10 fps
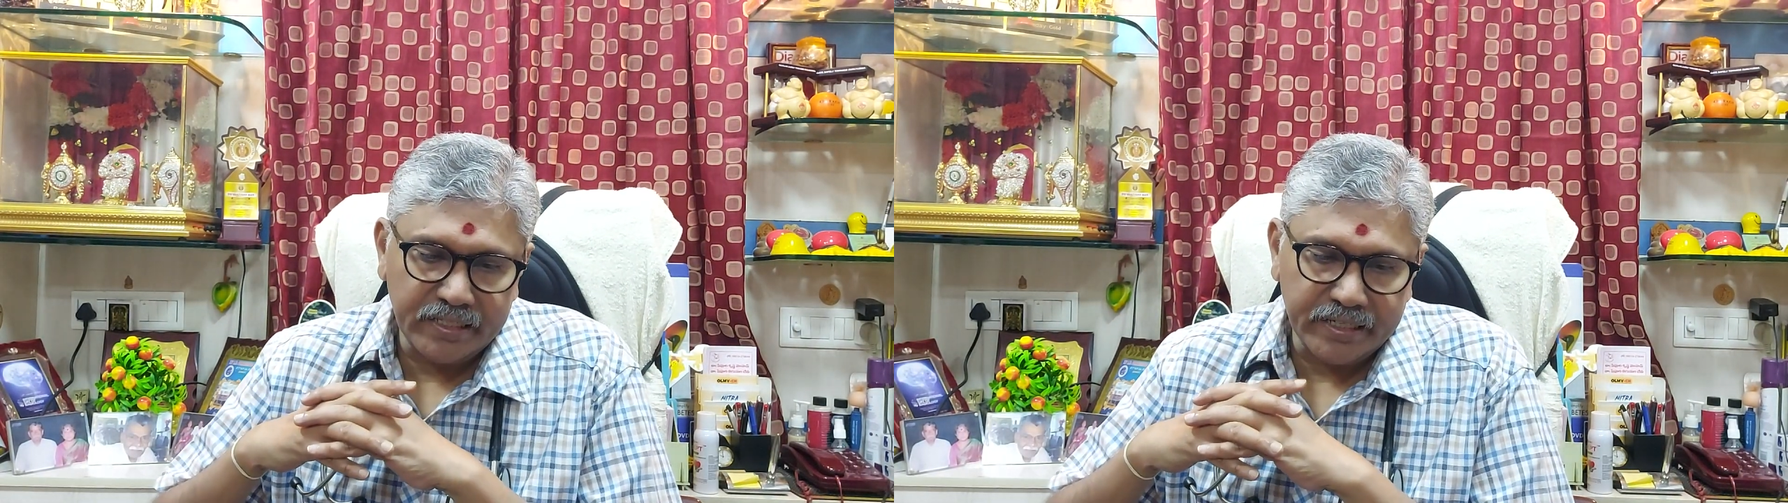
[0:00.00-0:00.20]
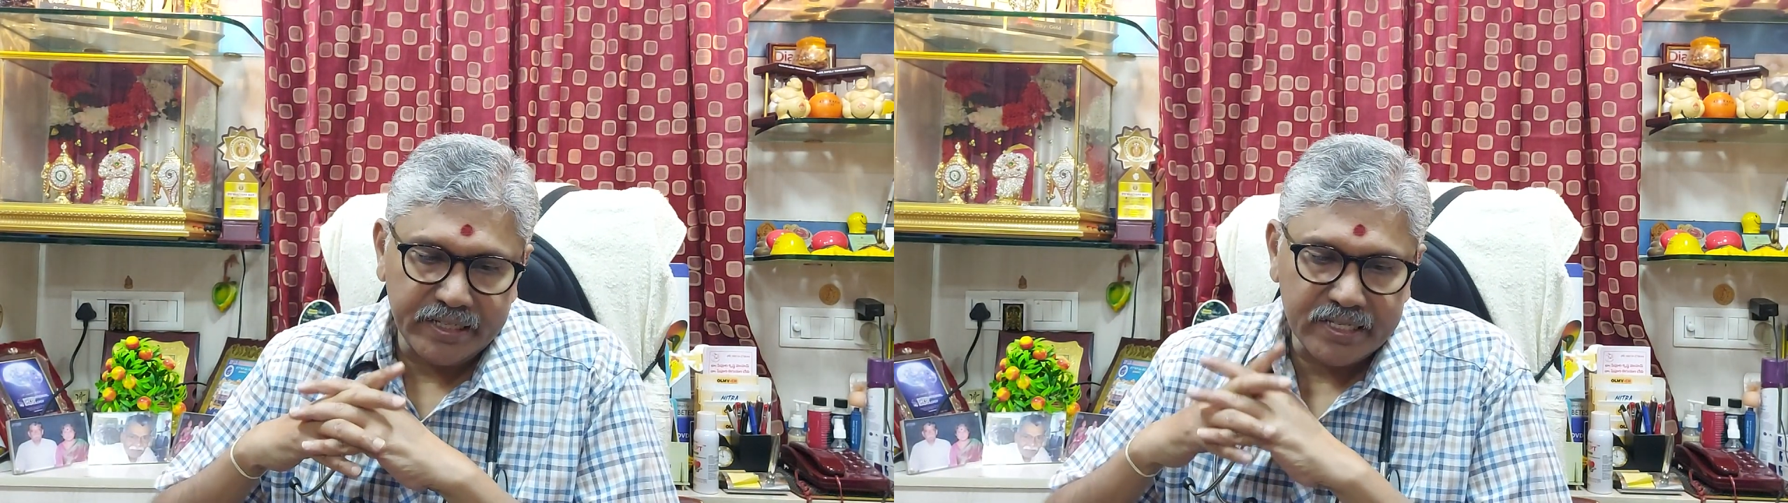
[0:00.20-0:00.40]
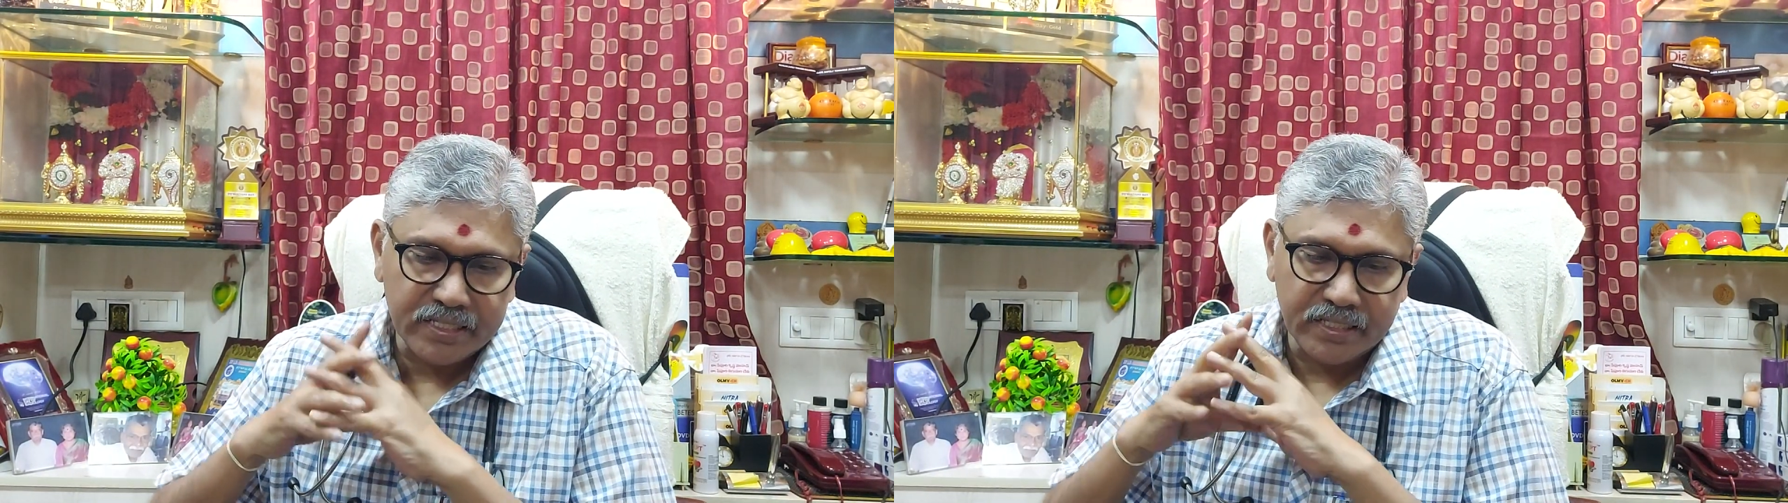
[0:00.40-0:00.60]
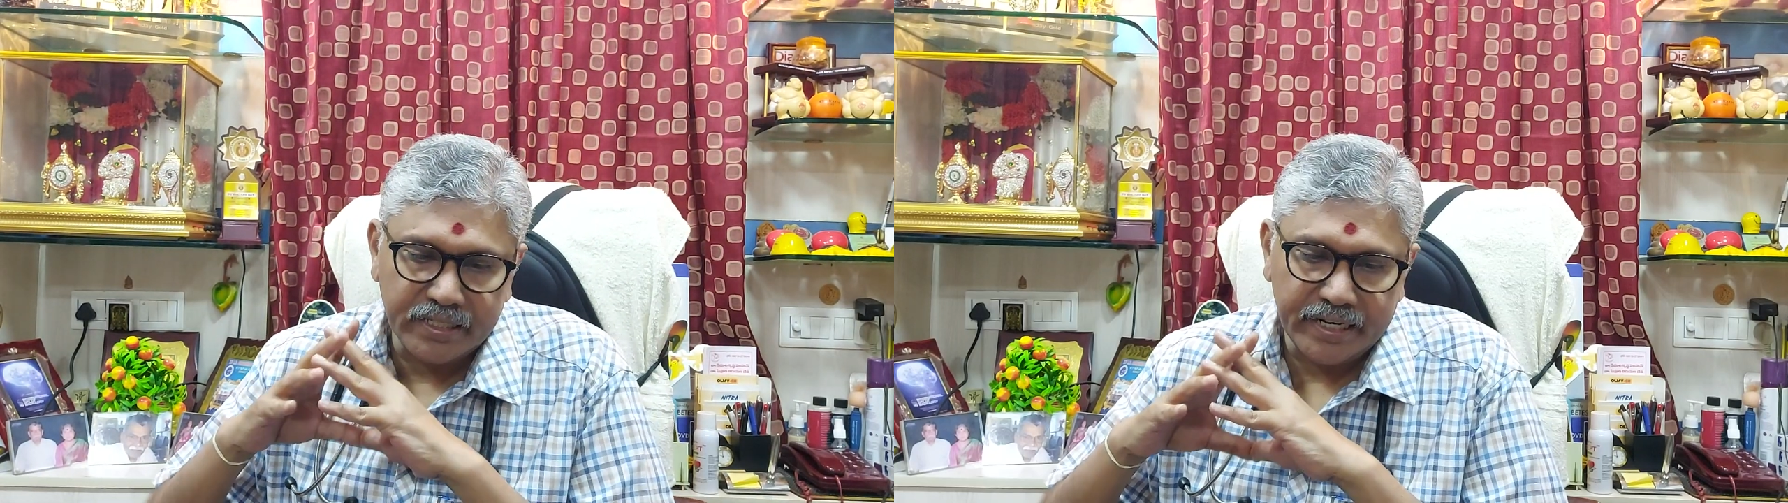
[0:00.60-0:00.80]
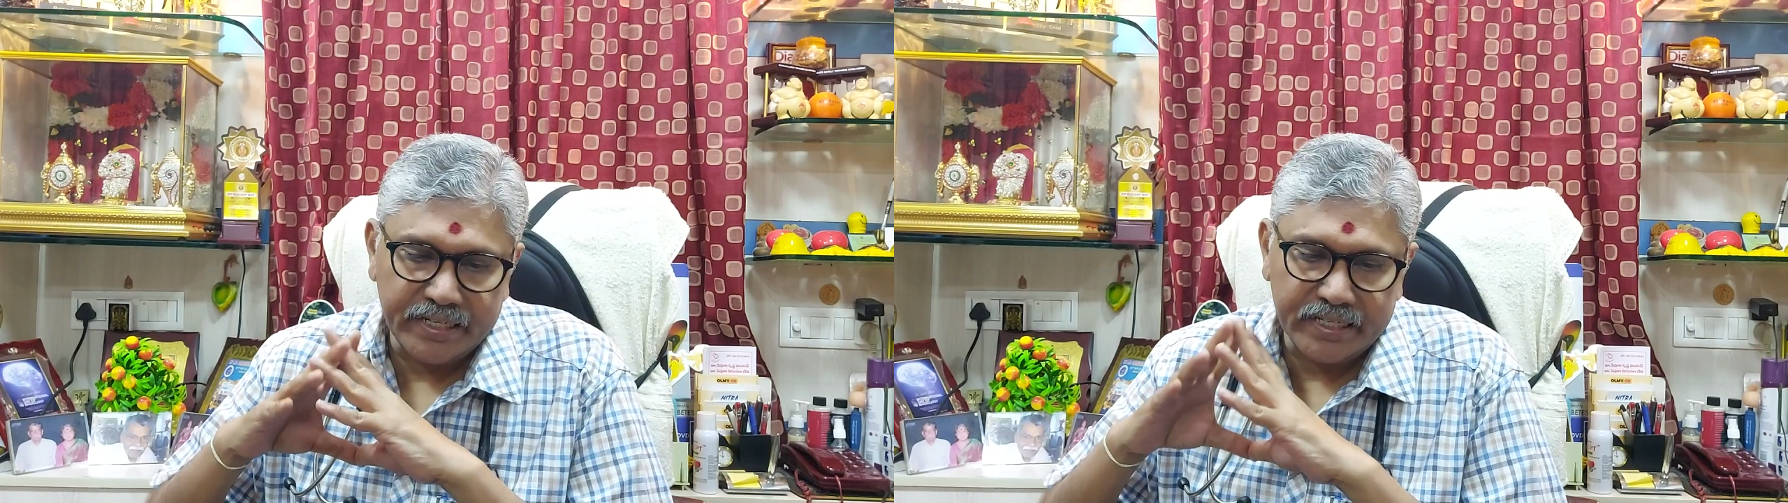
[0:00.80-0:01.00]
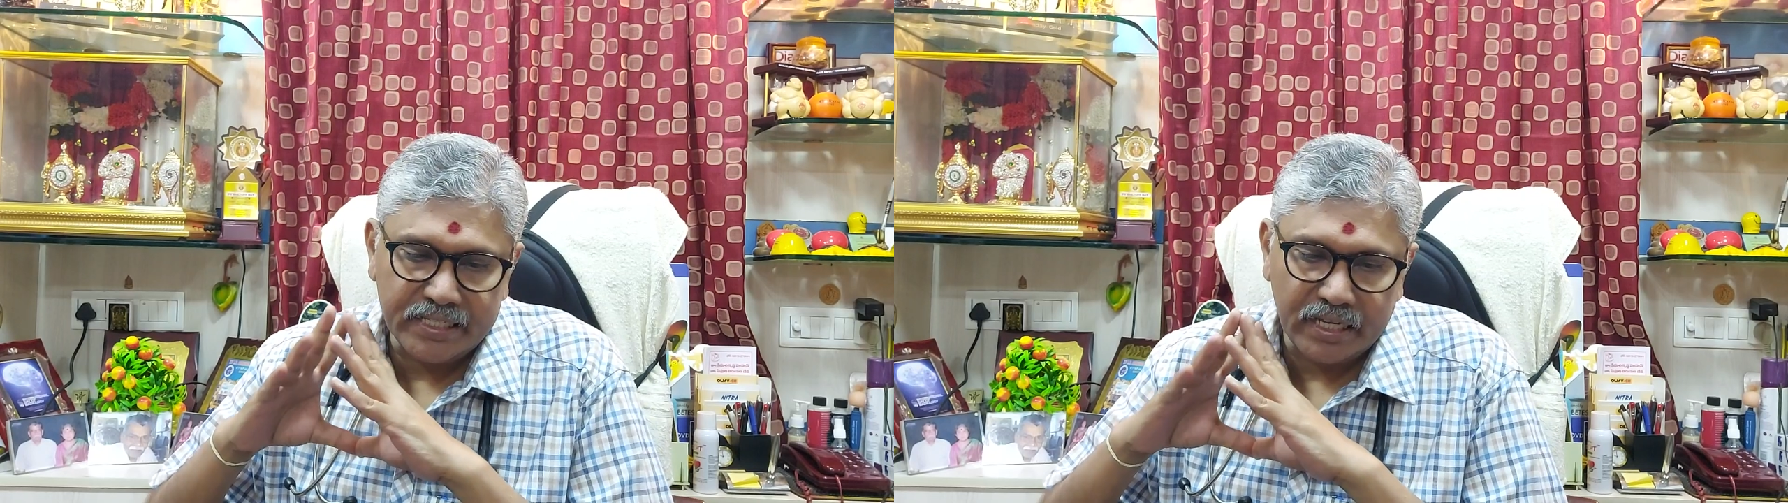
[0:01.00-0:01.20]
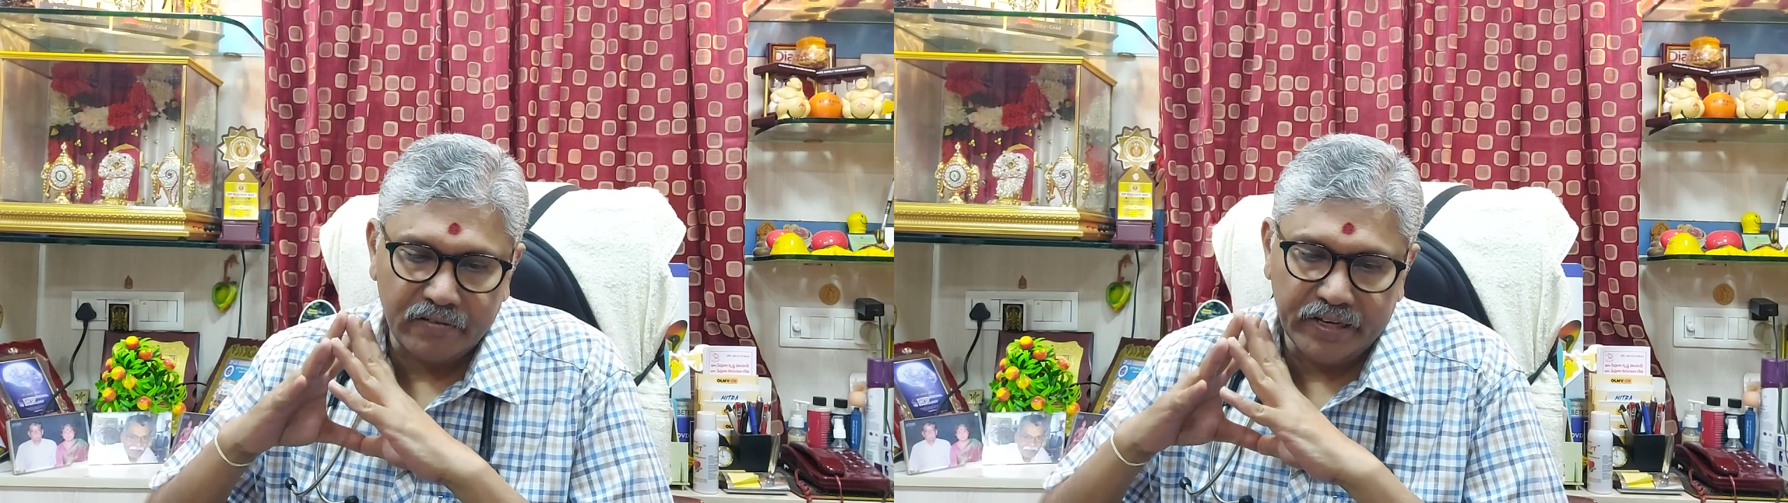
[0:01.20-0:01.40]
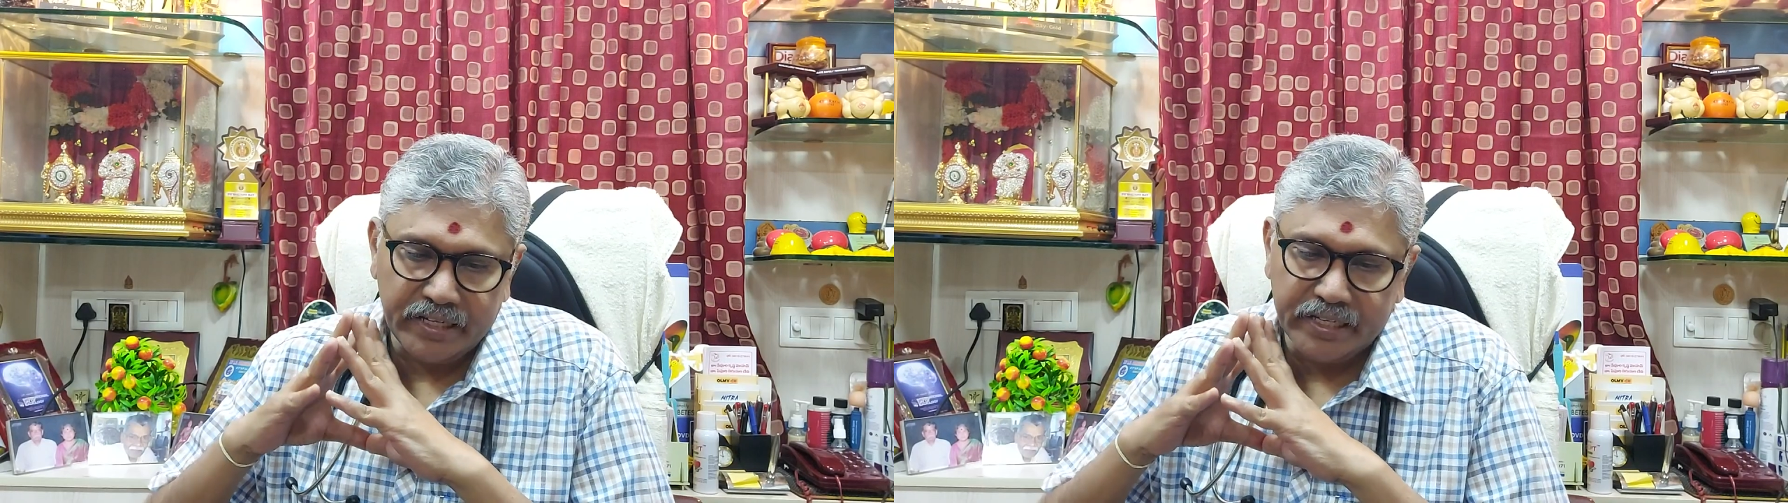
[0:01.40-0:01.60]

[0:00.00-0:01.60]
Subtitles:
that is the dietary survey in